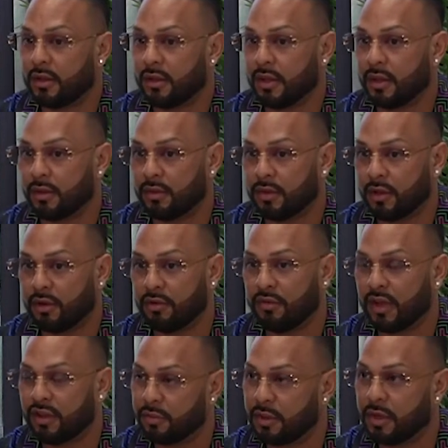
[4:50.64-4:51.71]
you know, their
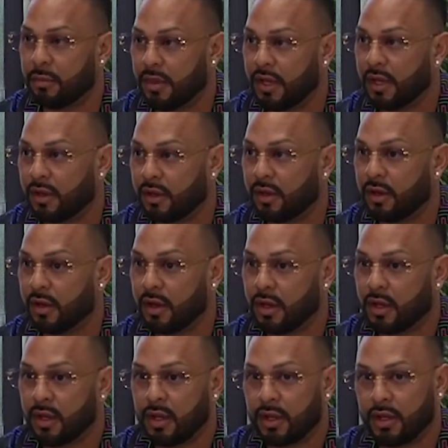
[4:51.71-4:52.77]
investment in me and their,
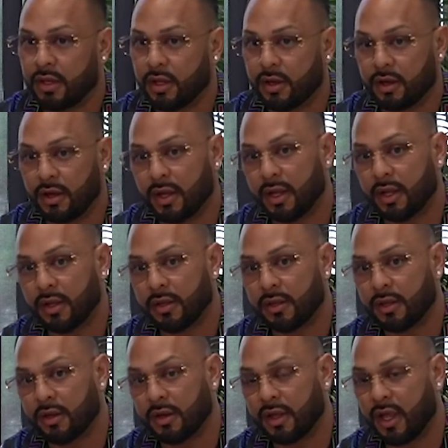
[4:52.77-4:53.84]
their, uh,
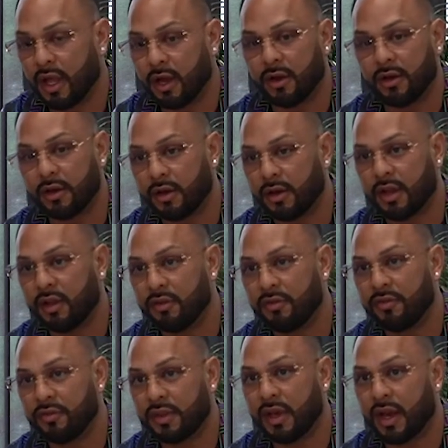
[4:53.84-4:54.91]
their care and their
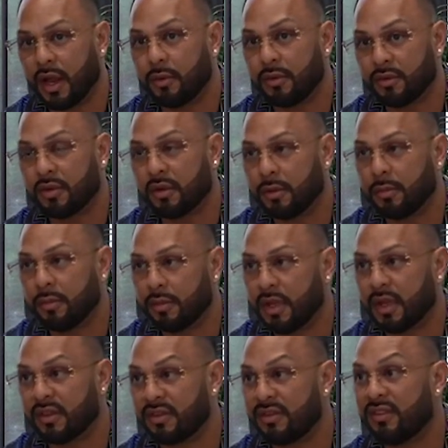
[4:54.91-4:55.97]
love that I was going
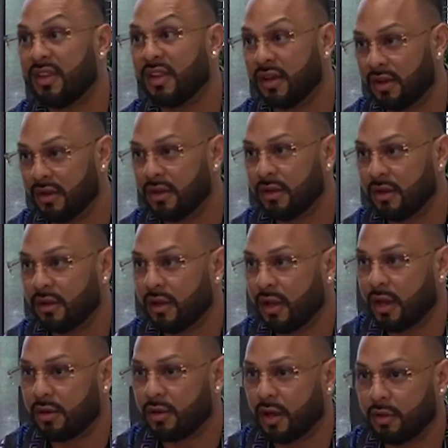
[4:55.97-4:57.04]
to exceed
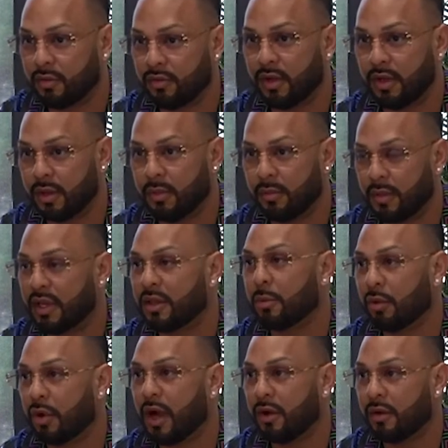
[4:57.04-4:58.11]
and, and really make them
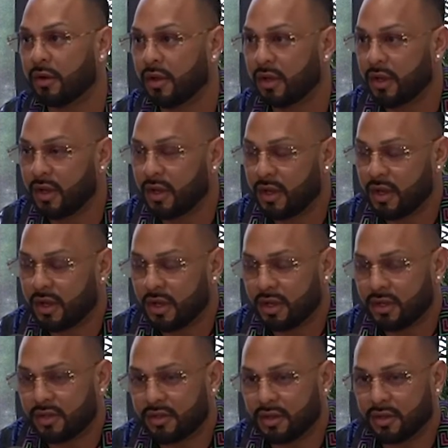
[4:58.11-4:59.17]
proud.
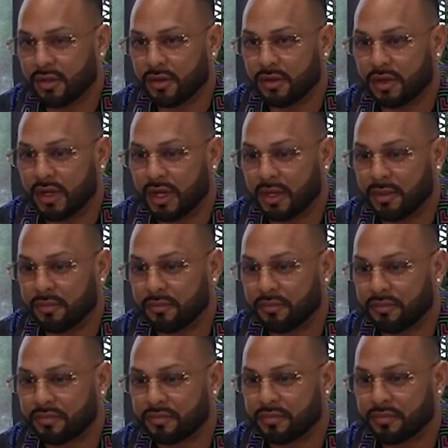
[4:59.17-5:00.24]
So
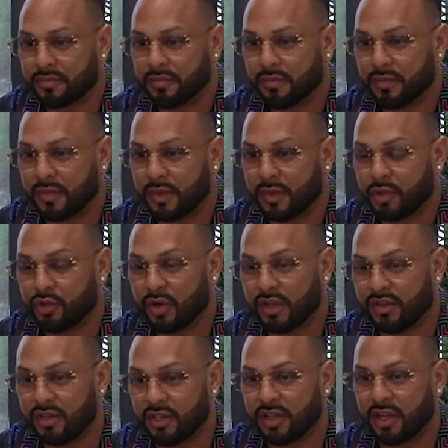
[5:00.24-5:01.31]
um,
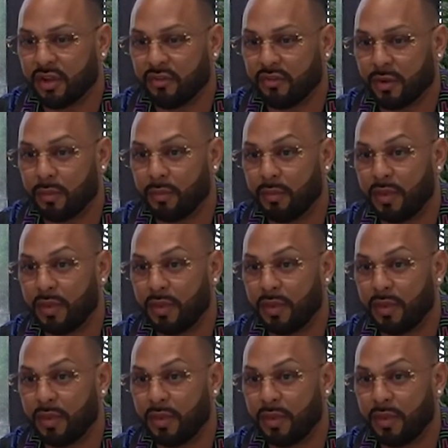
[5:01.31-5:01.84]
transitioning from